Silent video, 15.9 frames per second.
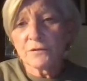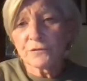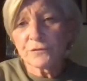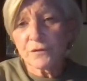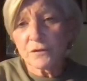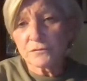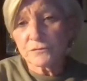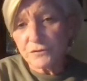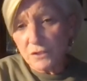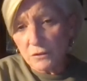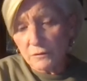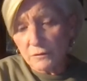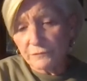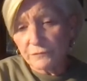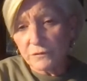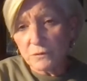So,
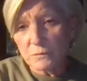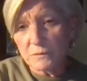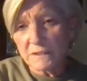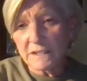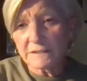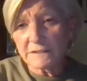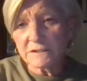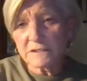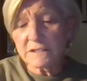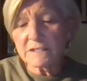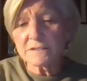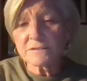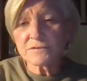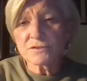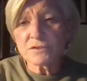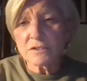Joe, if you would like to
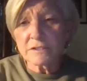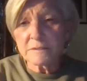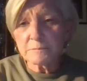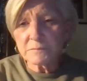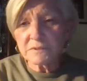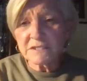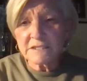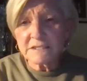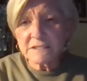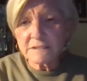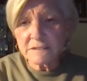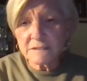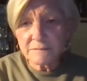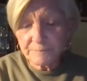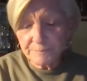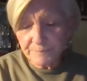get started, please.